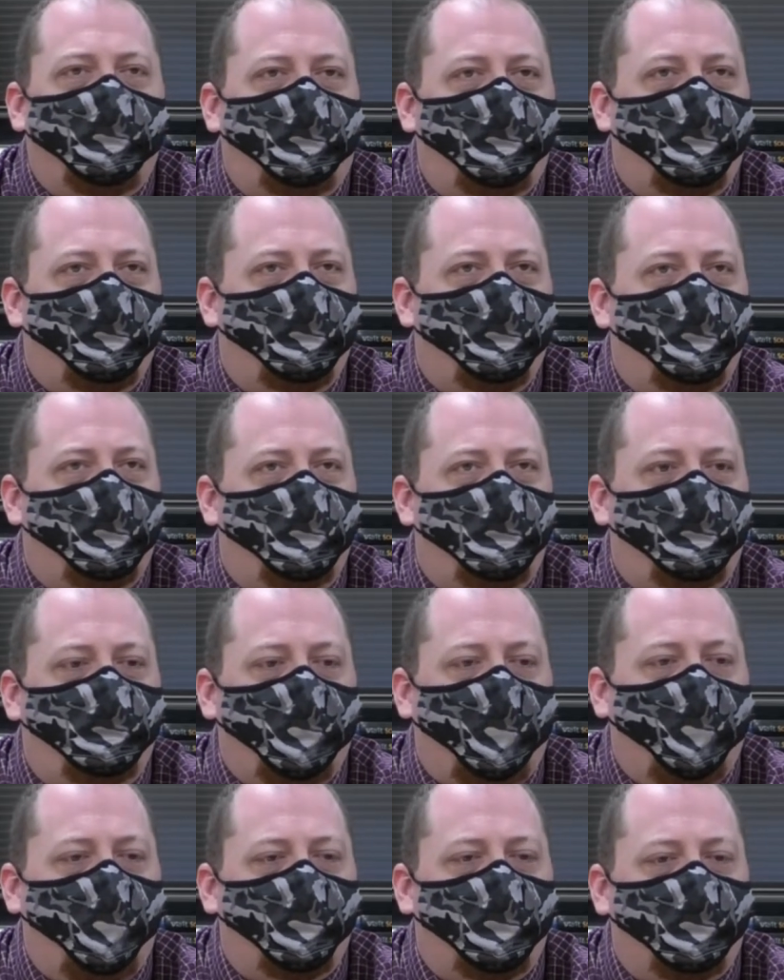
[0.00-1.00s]
to
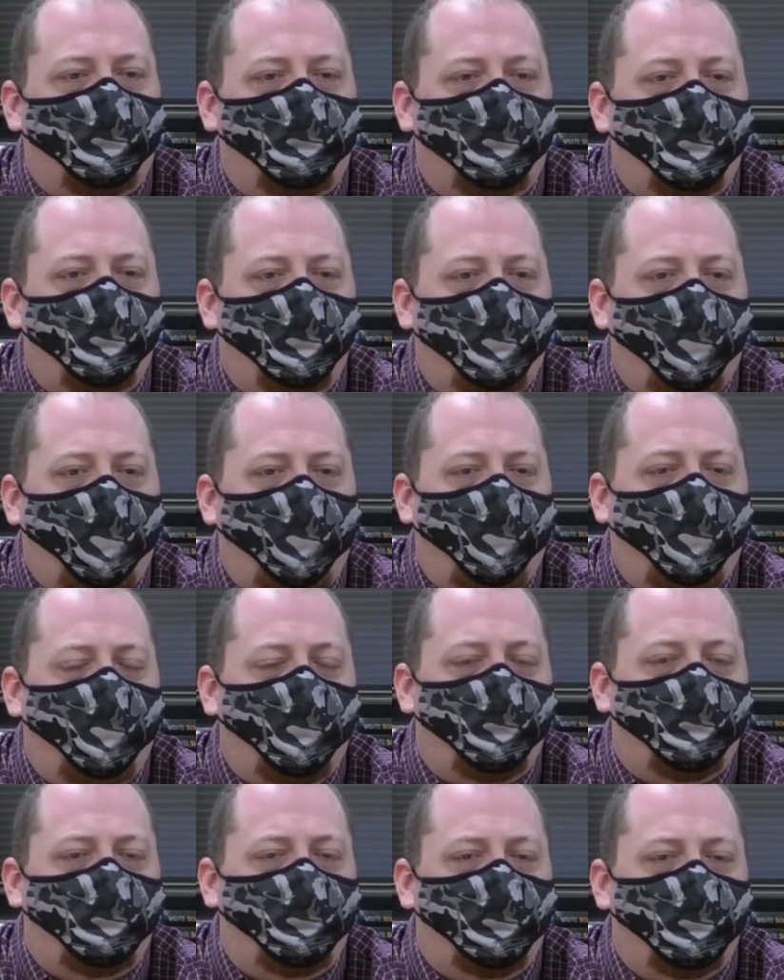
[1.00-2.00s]
be able to
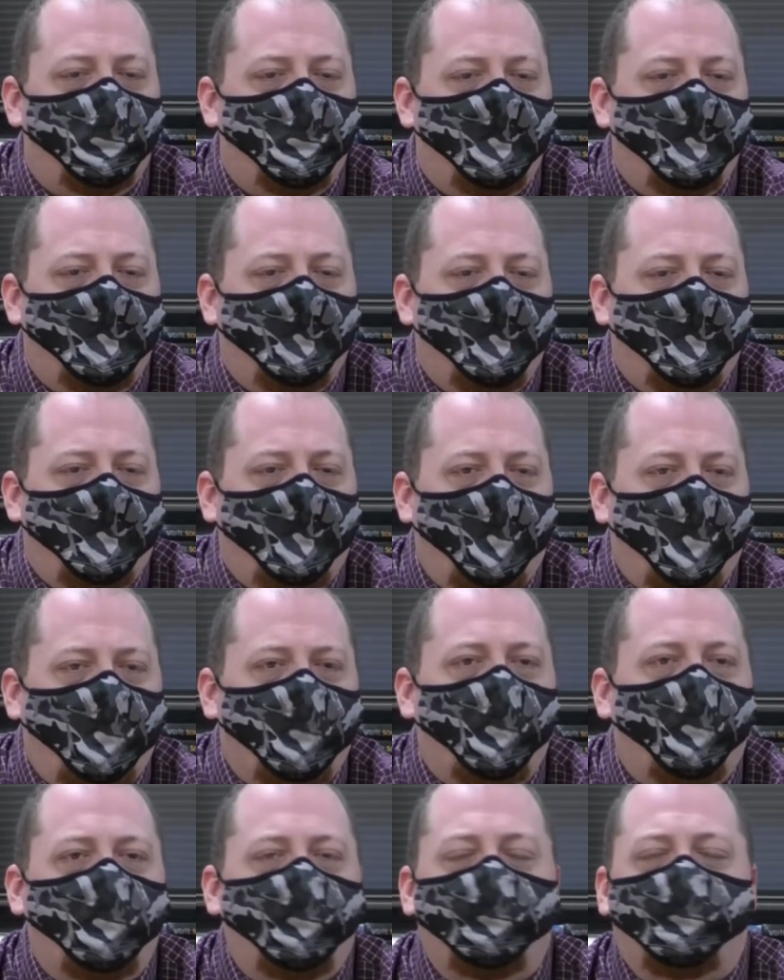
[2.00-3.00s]
have
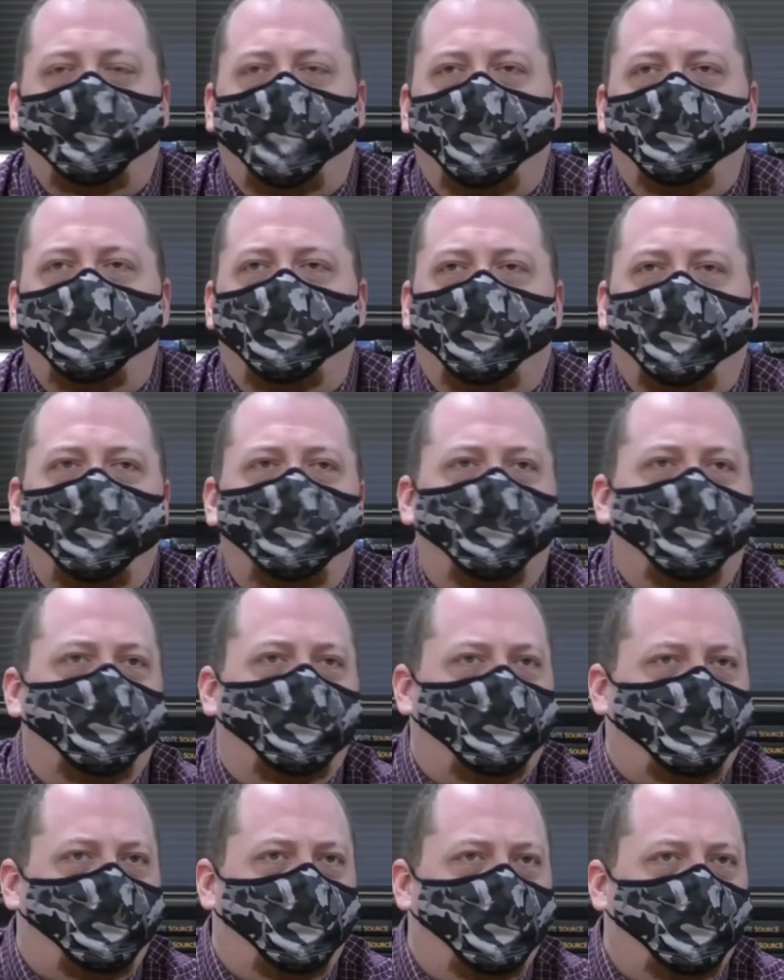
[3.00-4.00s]
an honest conversation
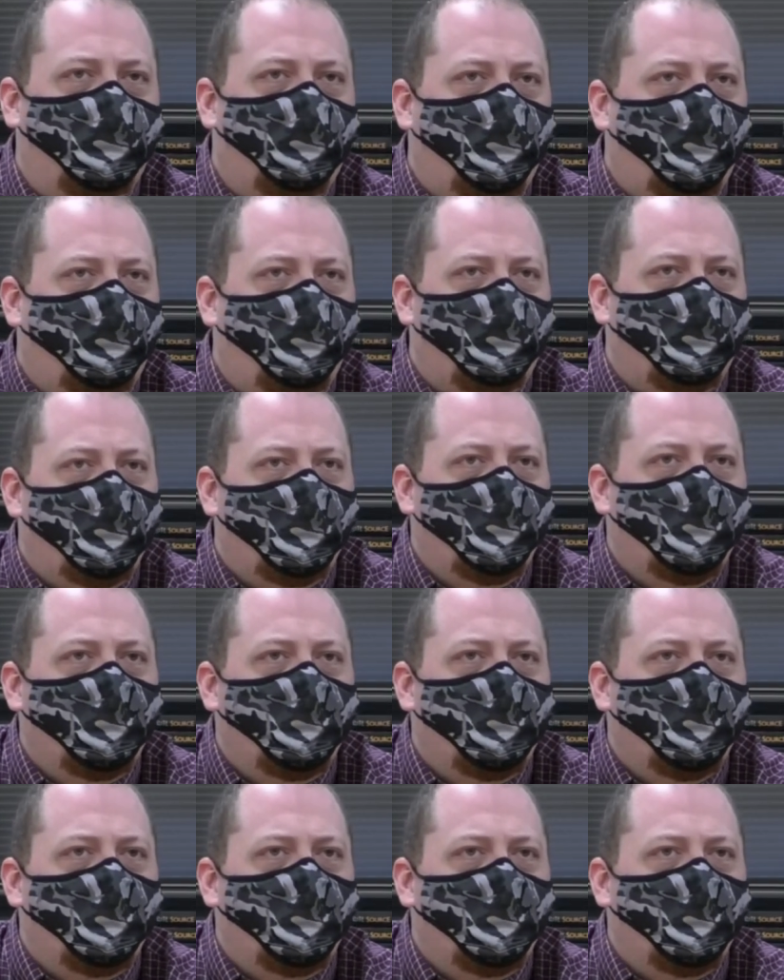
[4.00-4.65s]
with students.